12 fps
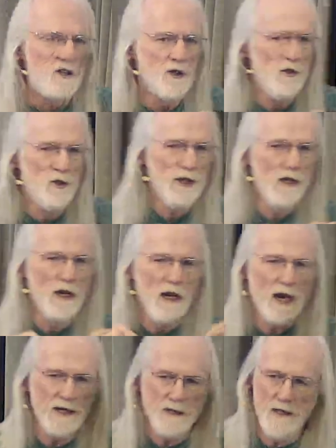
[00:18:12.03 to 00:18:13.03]

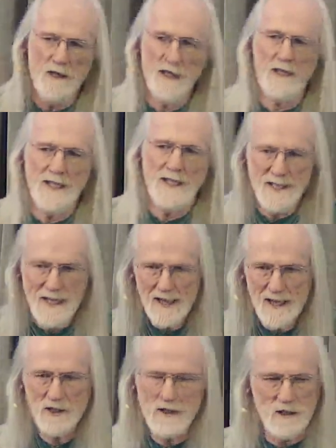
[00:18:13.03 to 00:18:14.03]
realizing the
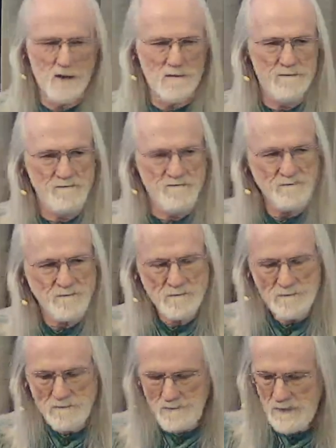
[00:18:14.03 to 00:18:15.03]
connection,
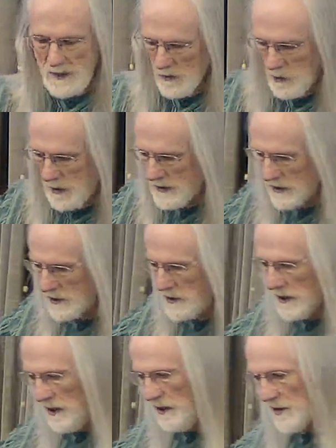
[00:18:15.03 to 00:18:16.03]
we could
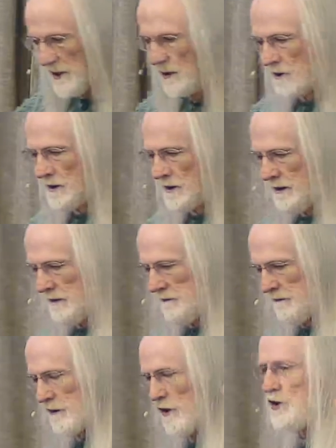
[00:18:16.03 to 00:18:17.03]
call those
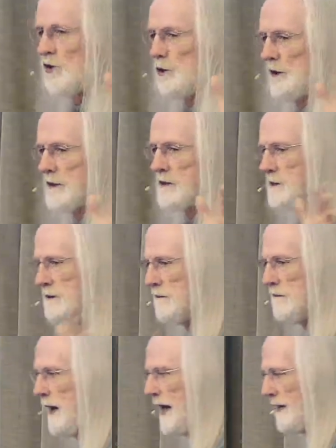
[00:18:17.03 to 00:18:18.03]
virtuous
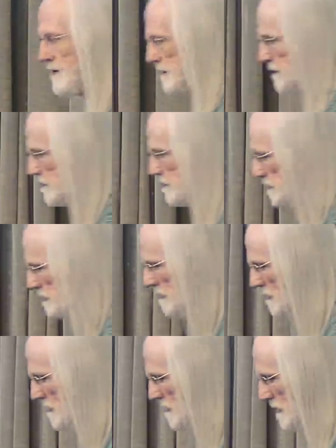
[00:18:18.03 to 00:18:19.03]
passions.
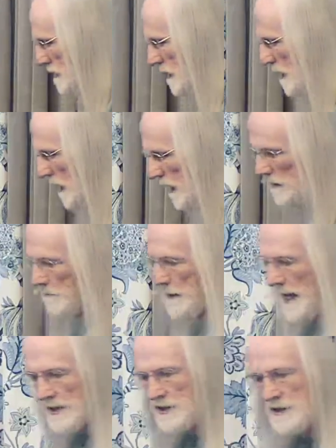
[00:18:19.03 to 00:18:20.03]
And the
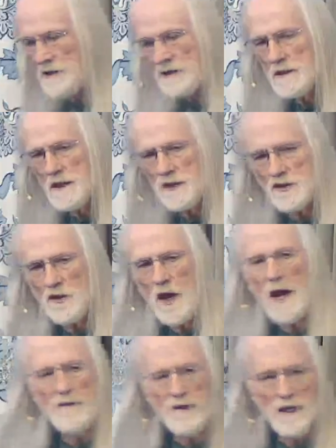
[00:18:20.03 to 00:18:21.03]
passions that
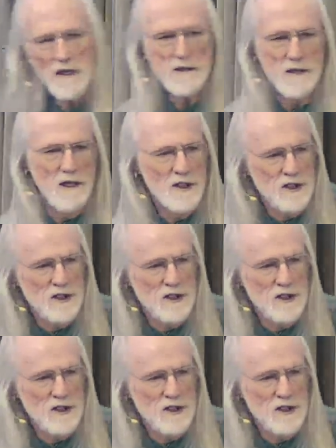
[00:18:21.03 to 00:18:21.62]
drive us to